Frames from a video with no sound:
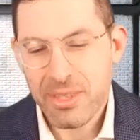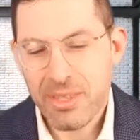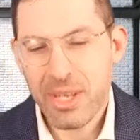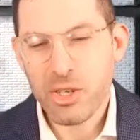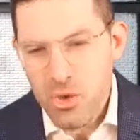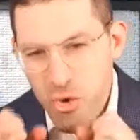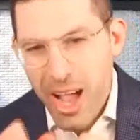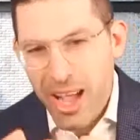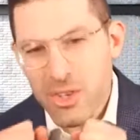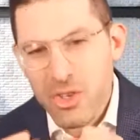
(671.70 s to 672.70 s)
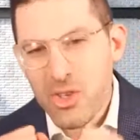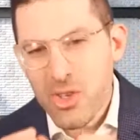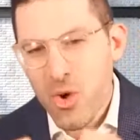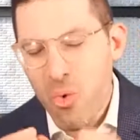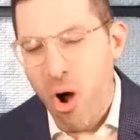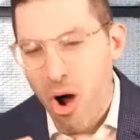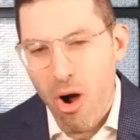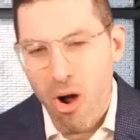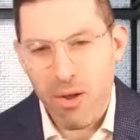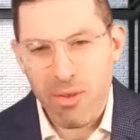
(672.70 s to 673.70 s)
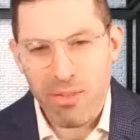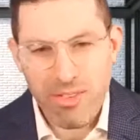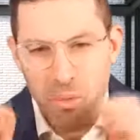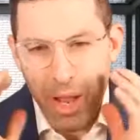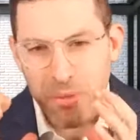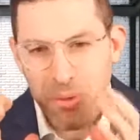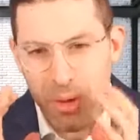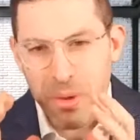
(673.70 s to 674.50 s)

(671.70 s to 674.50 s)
So I tried so hard to say, wait.